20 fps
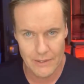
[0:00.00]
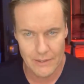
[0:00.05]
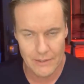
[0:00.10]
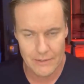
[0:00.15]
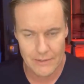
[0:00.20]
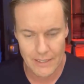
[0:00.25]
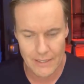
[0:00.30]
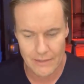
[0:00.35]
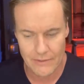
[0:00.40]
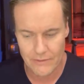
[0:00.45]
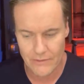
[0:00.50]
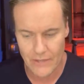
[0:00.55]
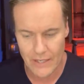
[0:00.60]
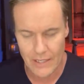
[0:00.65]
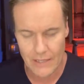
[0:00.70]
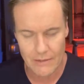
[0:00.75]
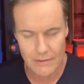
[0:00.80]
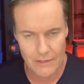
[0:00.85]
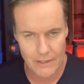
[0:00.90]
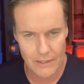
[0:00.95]
take a
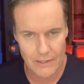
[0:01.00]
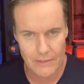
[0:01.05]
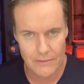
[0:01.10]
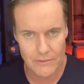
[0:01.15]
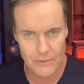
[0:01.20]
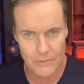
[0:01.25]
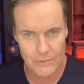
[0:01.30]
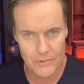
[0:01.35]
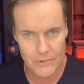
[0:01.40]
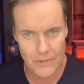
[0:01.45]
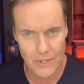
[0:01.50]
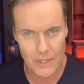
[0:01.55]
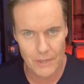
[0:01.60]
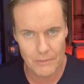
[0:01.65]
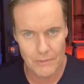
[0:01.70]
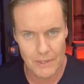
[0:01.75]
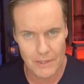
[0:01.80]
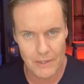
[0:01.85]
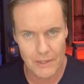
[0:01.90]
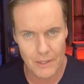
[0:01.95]
second, like and subscribe,
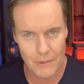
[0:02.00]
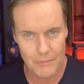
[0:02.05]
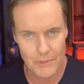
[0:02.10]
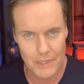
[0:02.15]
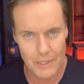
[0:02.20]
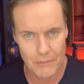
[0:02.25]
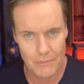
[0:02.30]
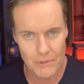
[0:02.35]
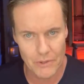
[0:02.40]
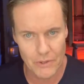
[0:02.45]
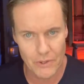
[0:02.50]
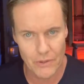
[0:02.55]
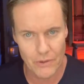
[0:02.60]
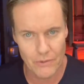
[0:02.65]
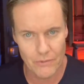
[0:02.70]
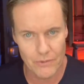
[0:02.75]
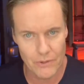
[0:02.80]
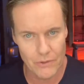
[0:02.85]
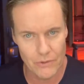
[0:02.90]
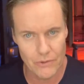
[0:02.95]
and then comment down below
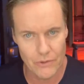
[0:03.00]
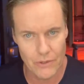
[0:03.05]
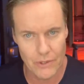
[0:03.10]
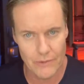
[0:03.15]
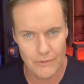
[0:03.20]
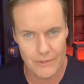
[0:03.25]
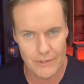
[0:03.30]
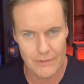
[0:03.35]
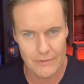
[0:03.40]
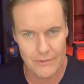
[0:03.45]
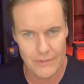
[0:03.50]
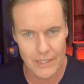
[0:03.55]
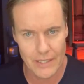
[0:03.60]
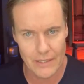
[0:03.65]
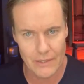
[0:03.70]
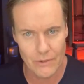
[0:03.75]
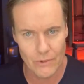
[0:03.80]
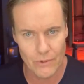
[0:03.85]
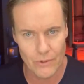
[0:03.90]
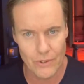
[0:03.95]
if you agree with this
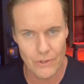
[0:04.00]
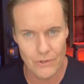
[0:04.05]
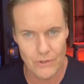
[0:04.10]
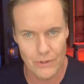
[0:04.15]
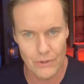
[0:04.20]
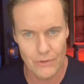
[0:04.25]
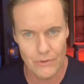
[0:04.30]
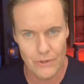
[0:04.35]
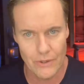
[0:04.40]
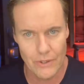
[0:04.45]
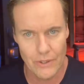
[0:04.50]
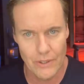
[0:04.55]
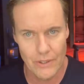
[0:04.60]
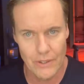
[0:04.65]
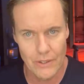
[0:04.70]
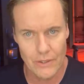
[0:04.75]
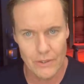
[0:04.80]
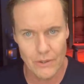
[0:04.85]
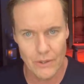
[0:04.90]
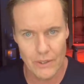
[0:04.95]
take or you don't.
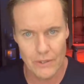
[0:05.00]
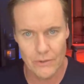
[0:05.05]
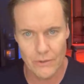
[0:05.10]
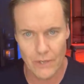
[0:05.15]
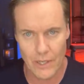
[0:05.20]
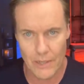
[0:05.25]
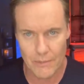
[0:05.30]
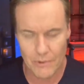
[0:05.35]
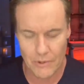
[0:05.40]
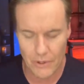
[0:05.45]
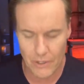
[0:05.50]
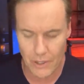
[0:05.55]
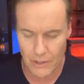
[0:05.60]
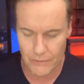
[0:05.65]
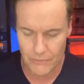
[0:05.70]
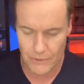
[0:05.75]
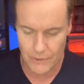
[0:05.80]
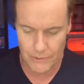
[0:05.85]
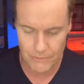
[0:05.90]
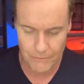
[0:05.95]
Go ahead and grab your
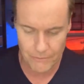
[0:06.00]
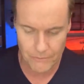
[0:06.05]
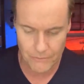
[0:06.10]
coffee